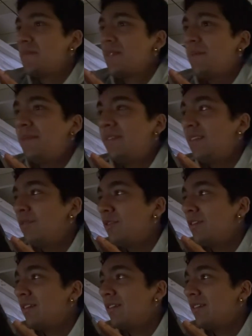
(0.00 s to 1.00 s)
let me see if we
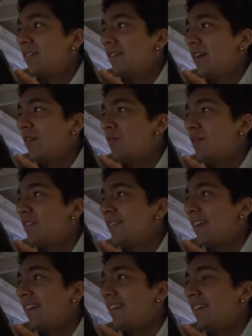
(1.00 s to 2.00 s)
could. I don't want to
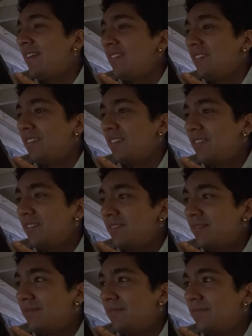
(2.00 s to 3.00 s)
sign in, you know.
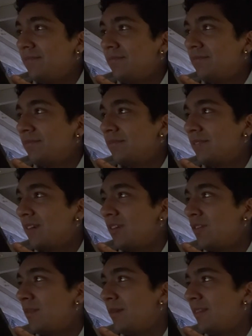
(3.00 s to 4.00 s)
I
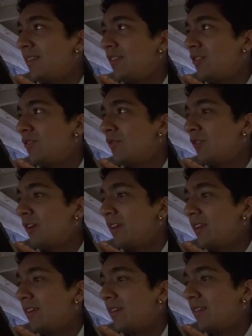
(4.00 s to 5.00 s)
don't even think you could
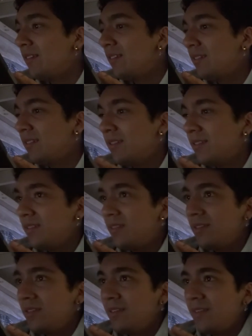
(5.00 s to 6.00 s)
freaking.
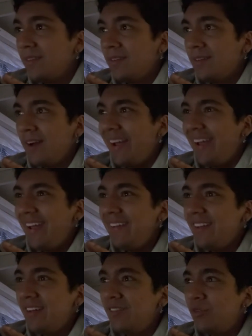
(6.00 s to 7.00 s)
I hate
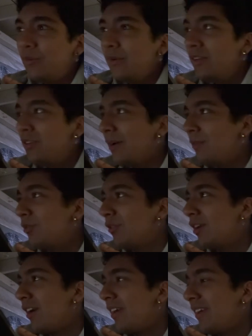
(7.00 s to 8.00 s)
that in Twitter you have to
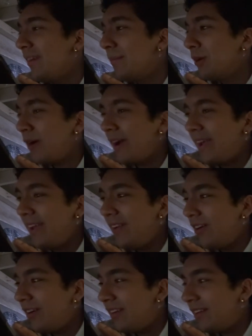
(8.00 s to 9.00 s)
log in, bro. I hate
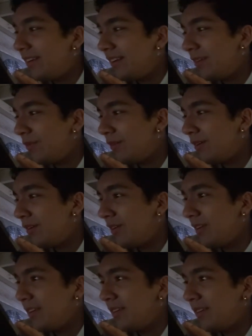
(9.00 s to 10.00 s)
logging in. I don't want to log
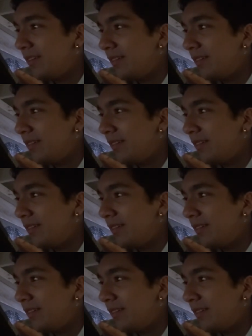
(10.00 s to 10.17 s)
in.